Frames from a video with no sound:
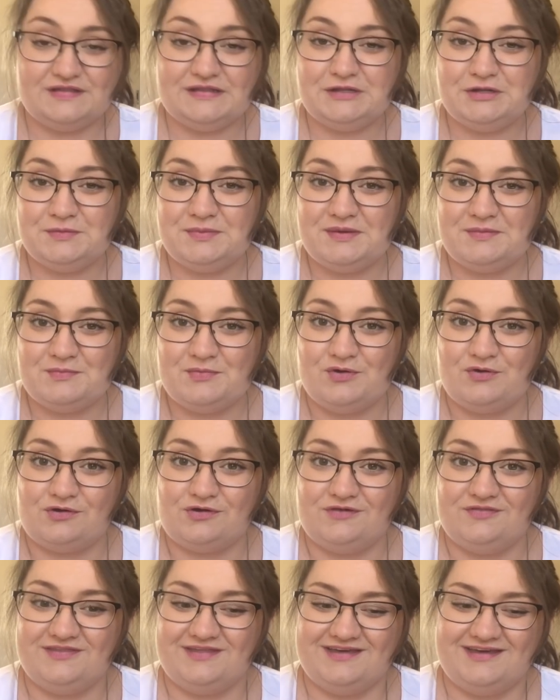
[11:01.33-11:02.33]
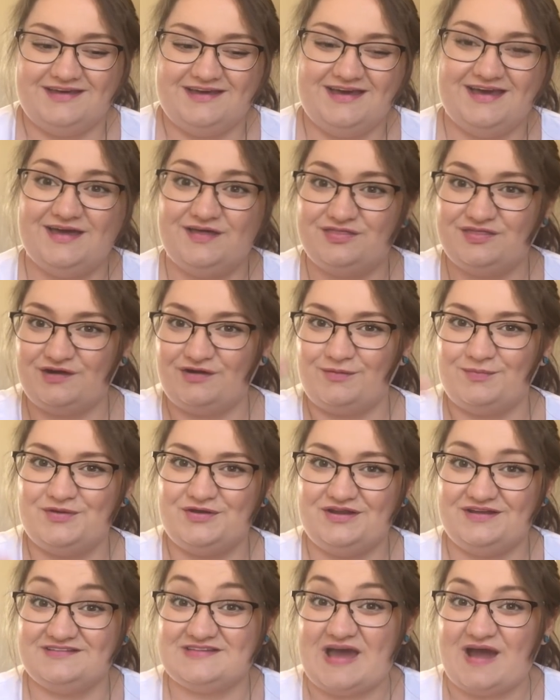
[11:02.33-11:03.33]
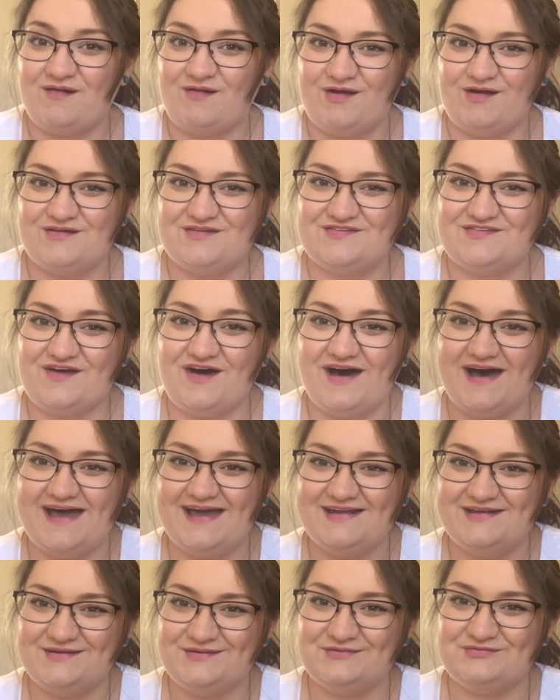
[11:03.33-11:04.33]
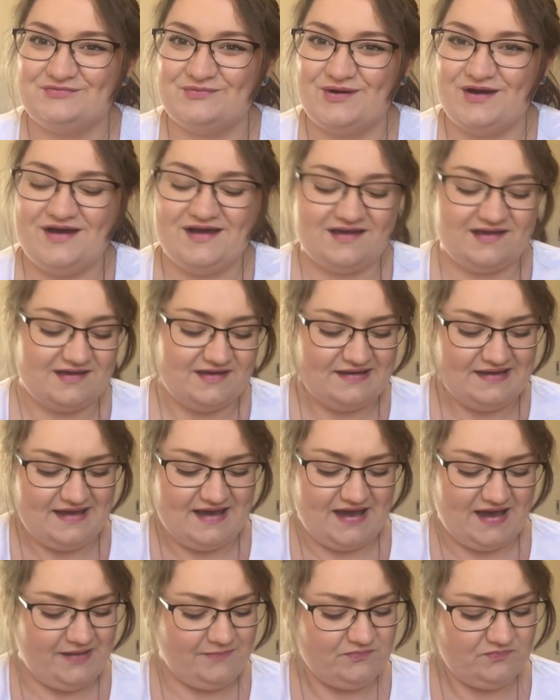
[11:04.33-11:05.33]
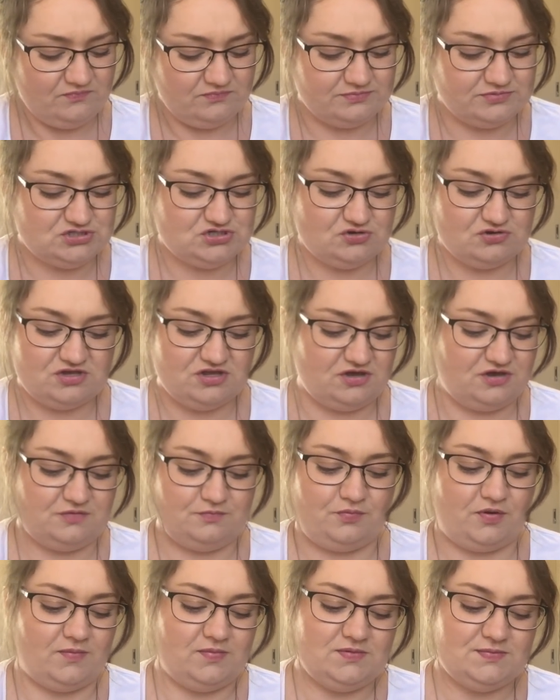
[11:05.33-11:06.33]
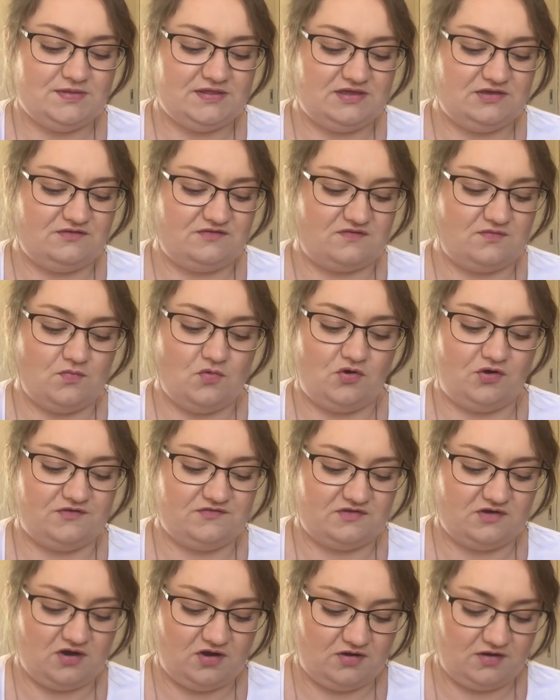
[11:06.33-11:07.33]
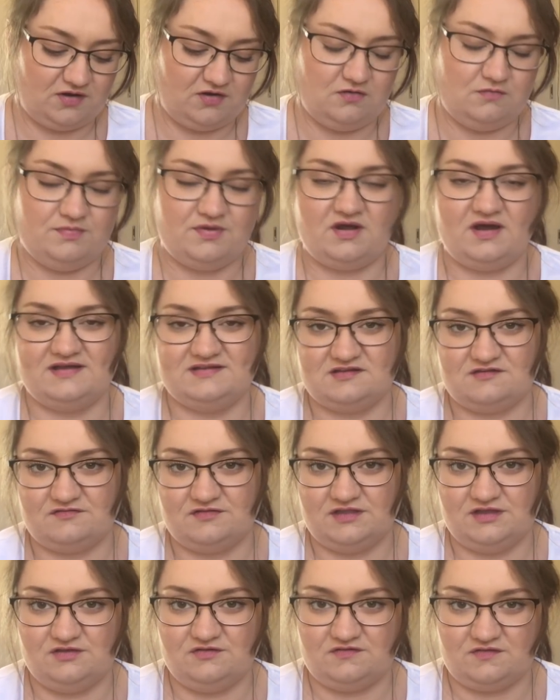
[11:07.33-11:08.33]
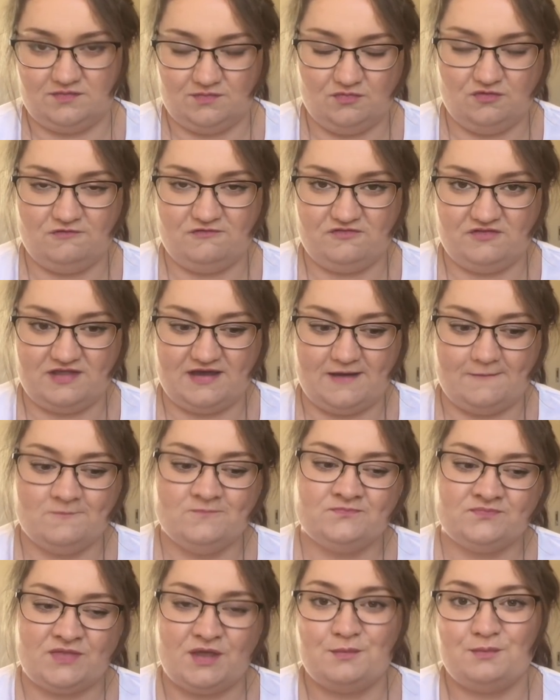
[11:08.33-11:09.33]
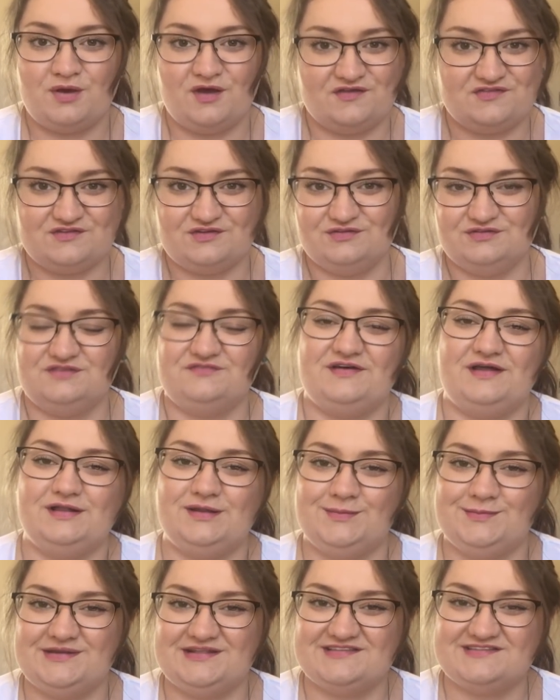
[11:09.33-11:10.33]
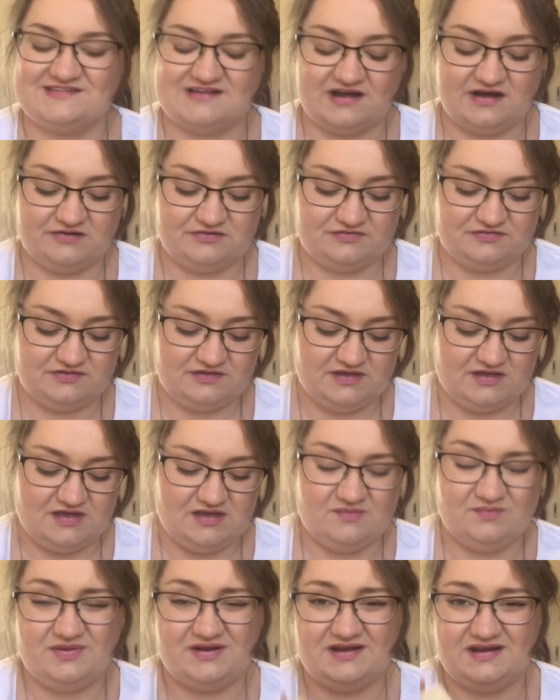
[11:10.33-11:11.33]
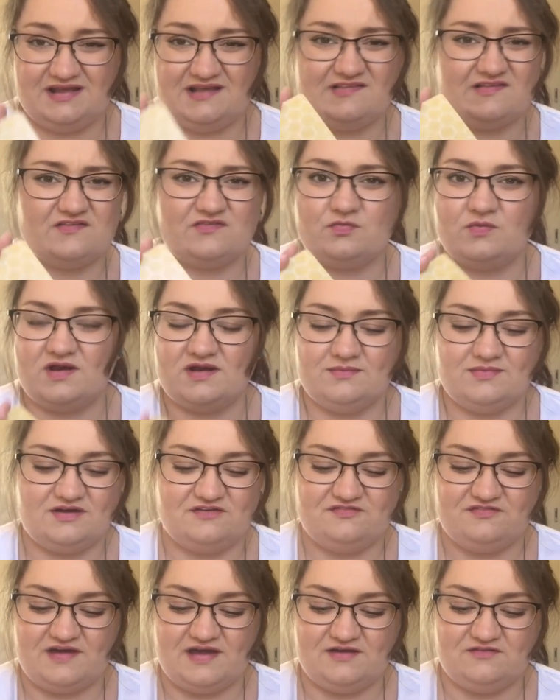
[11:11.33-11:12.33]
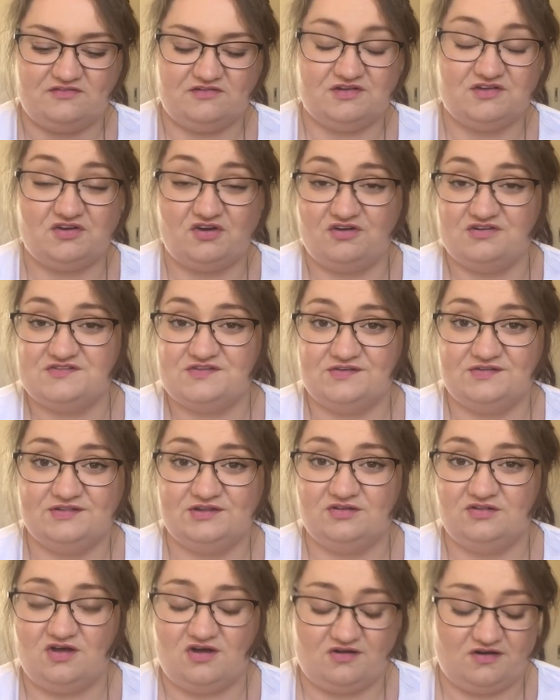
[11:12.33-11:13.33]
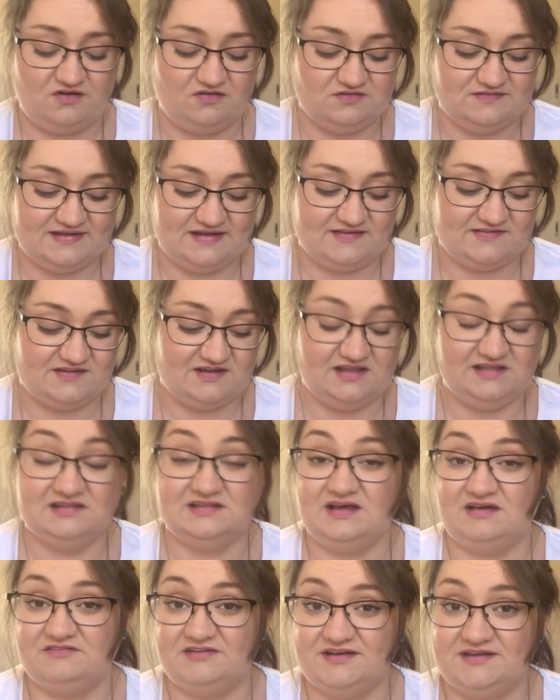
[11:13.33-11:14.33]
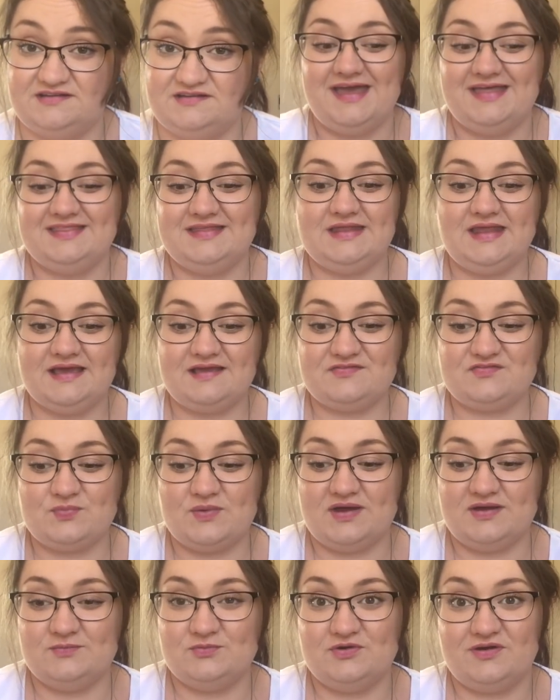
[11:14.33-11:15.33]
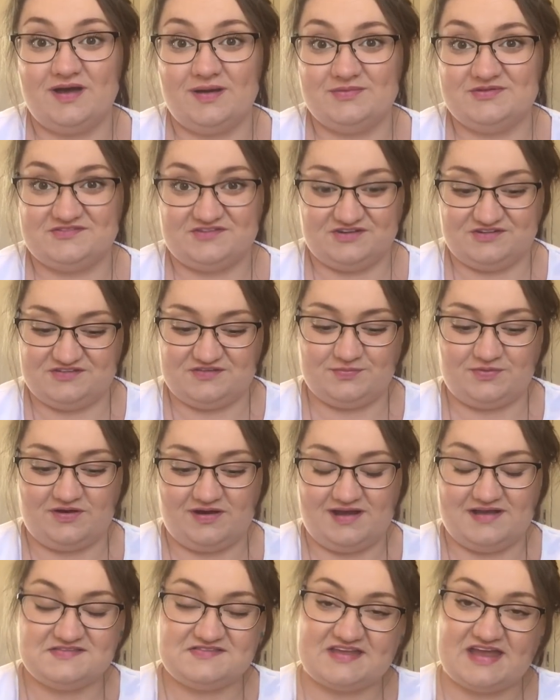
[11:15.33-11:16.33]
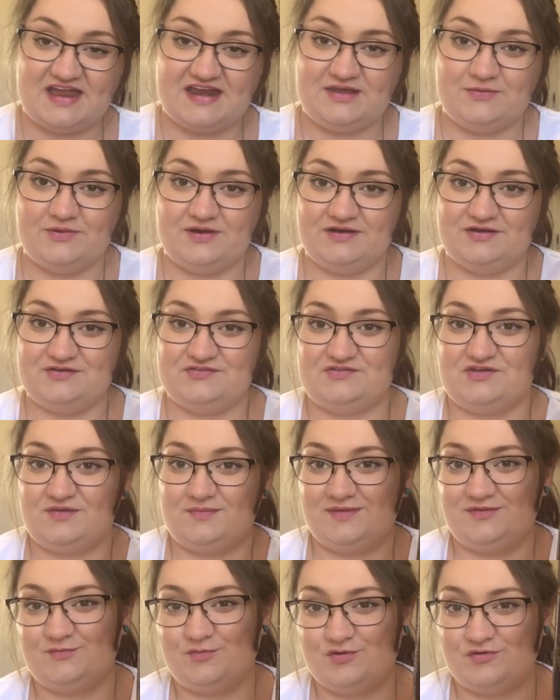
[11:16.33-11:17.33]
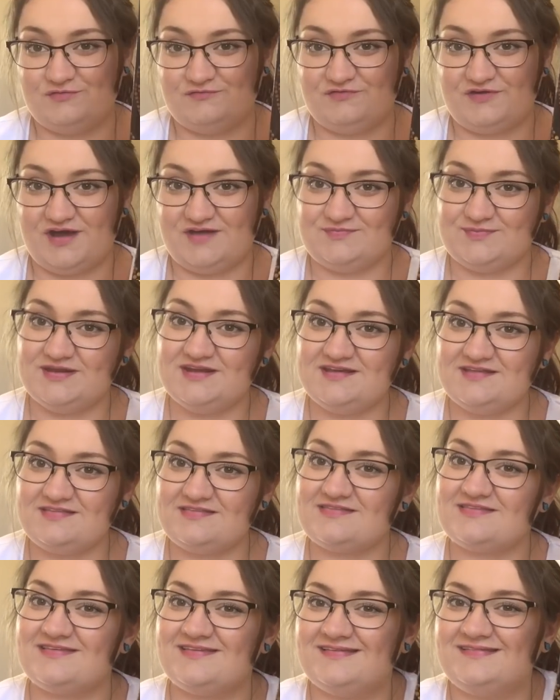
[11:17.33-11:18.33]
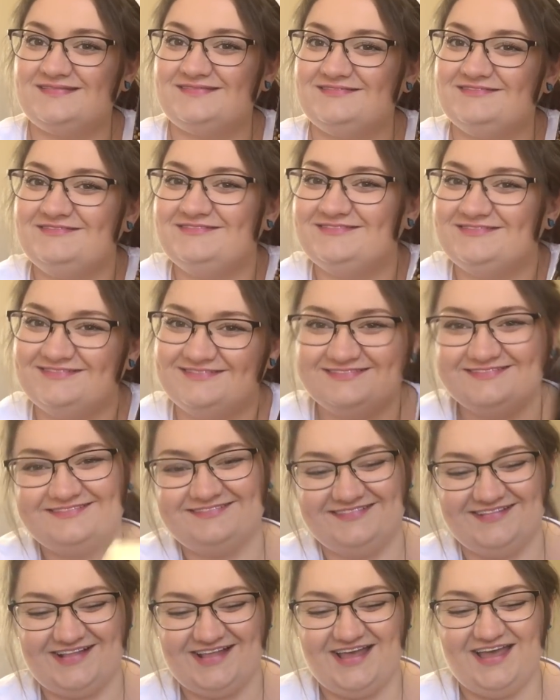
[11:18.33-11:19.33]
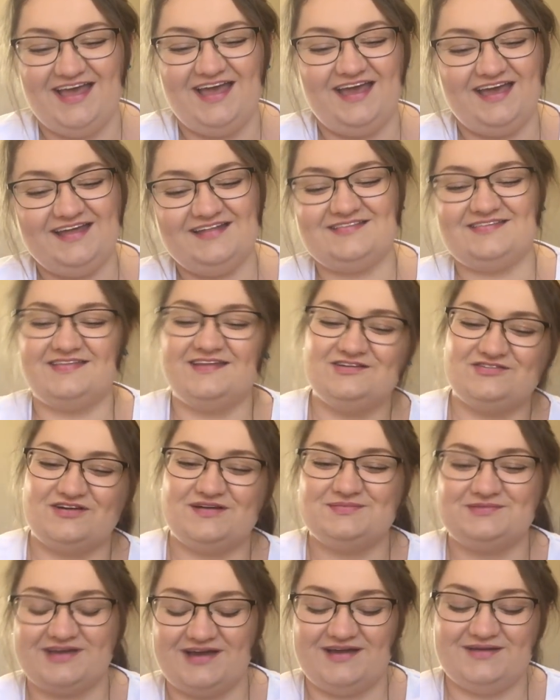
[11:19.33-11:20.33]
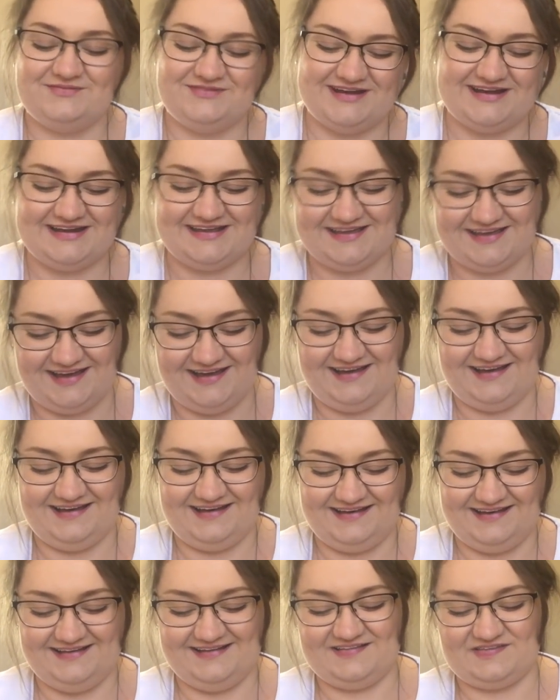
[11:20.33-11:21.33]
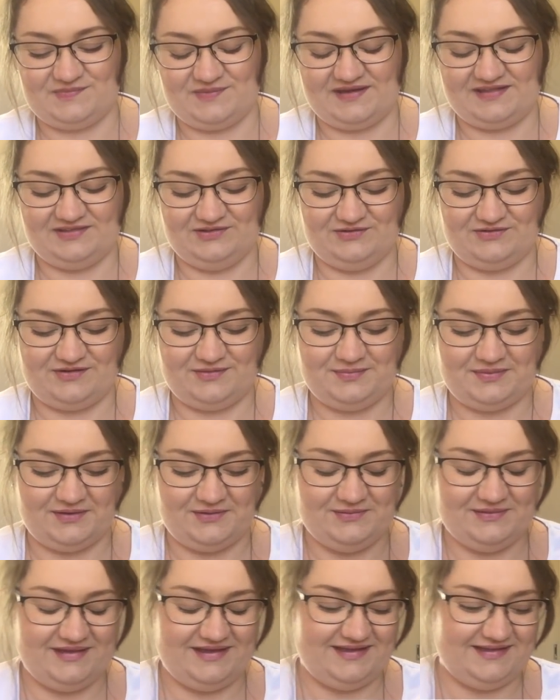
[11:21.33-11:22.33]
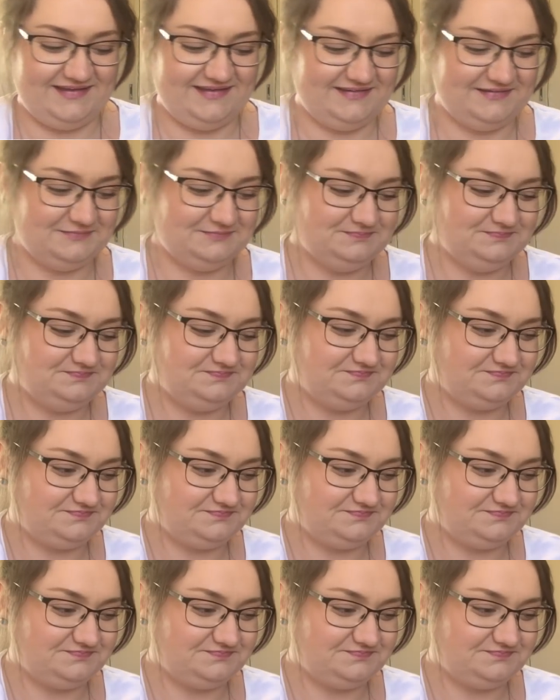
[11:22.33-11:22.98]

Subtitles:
little bit more on the therapeutic tarot side of work. I'm sure you could probably use it more as an oracle, but I definitely use it more for that personal development stuff. But it's one of my favorite go-to little oracle decks, and I love it. The next one will come as no surprise to anyone who's known me more than 5 minutes. It's the Dreamtime Reading Cards by Laura Bowen.